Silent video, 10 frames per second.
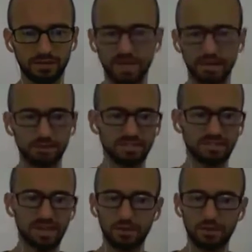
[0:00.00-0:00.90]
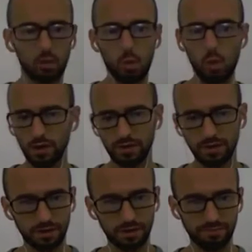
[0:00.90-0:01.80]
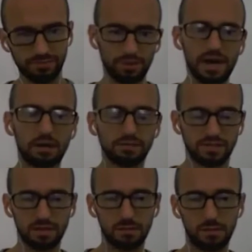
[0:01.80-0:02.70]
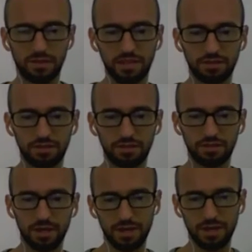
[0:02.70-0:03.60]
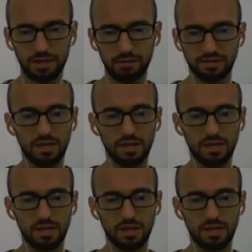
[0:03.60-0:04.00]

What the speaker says: I used to sell, 1,000 to 4,000 a month, just selling video games.